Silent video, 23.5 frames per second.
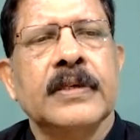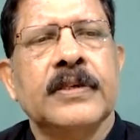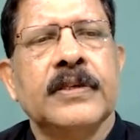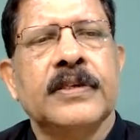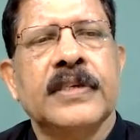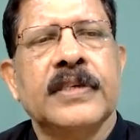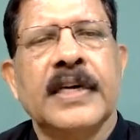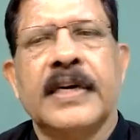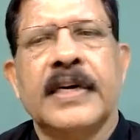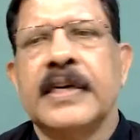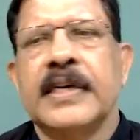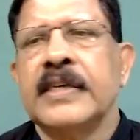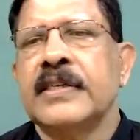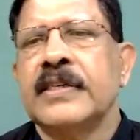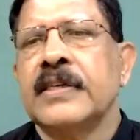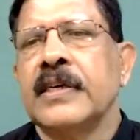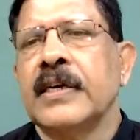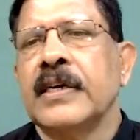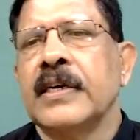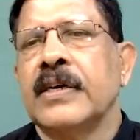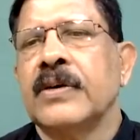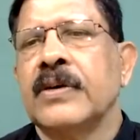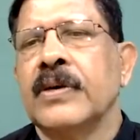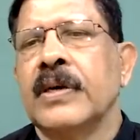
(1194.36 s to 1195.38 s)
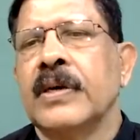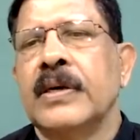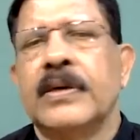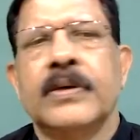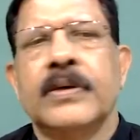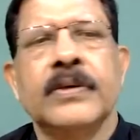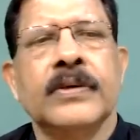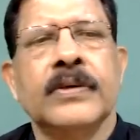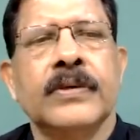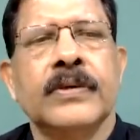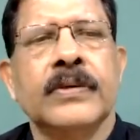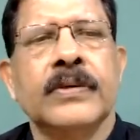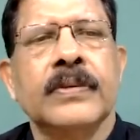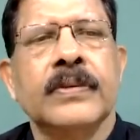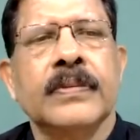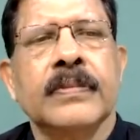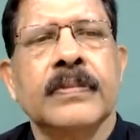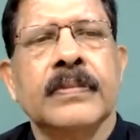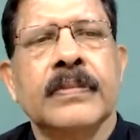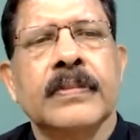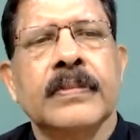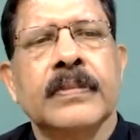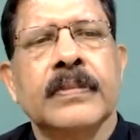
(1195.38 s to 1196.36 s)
z is equal to